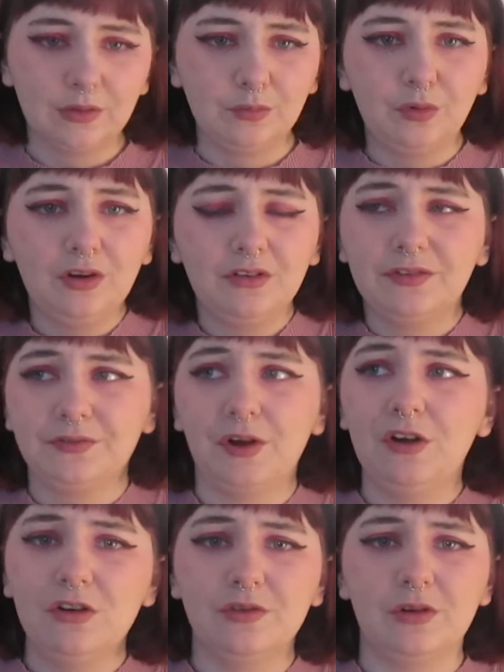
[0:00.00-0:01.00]
What
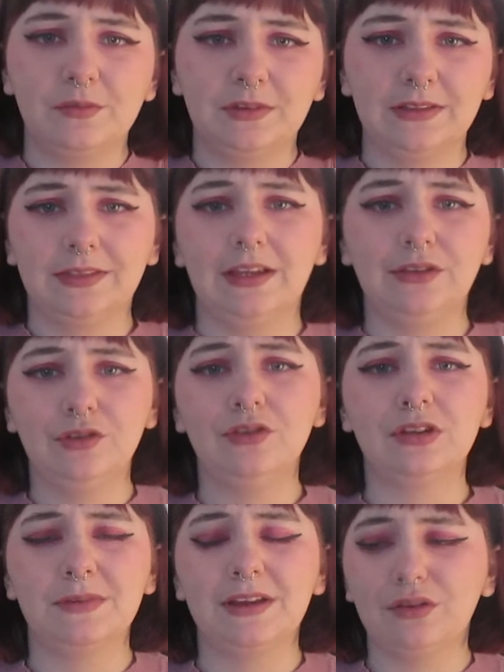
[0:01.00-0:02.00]
follow-up did they do
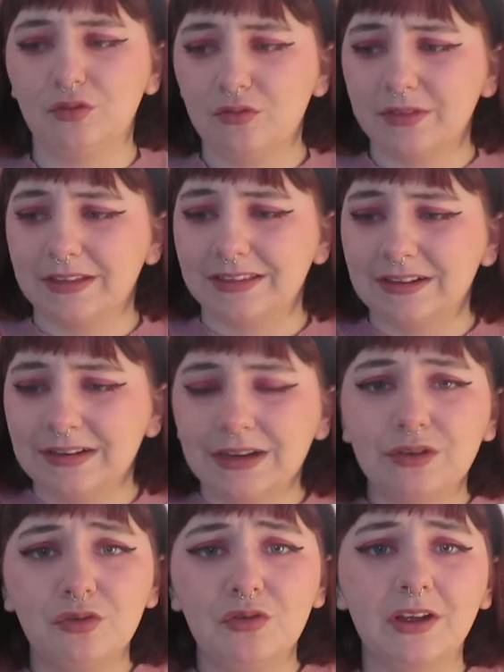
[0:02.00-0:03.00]
to make sure these
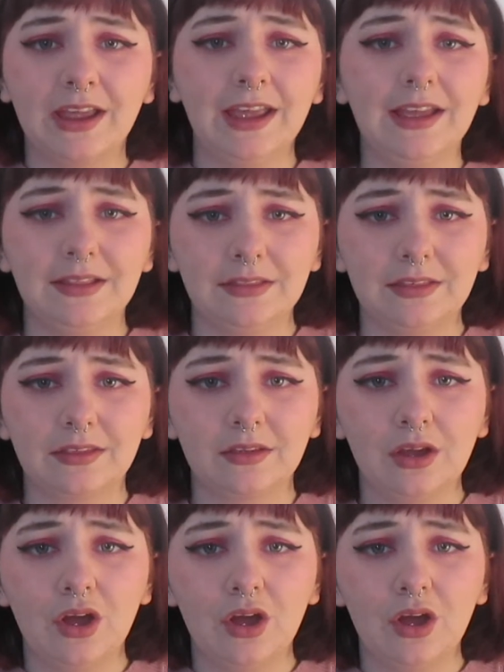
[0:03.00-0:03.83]
literal kids